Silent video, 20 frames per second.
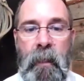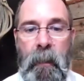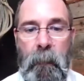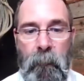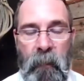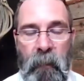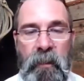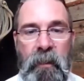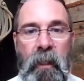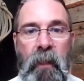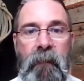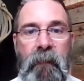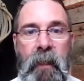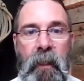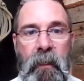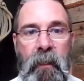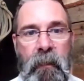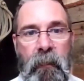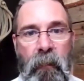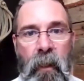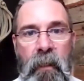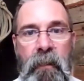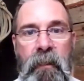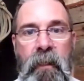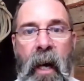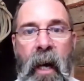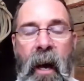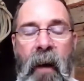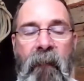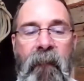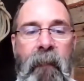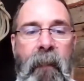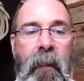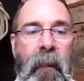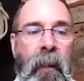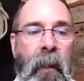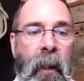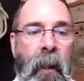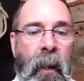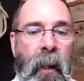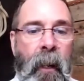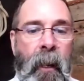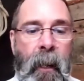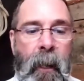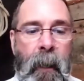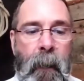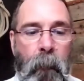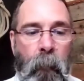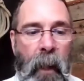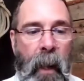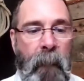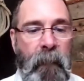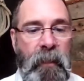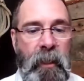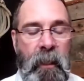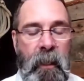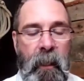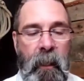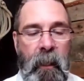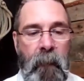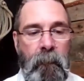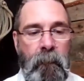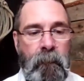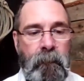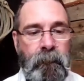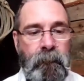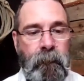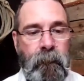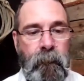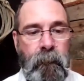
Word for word: it preserves it because it runs off um, when i was a kid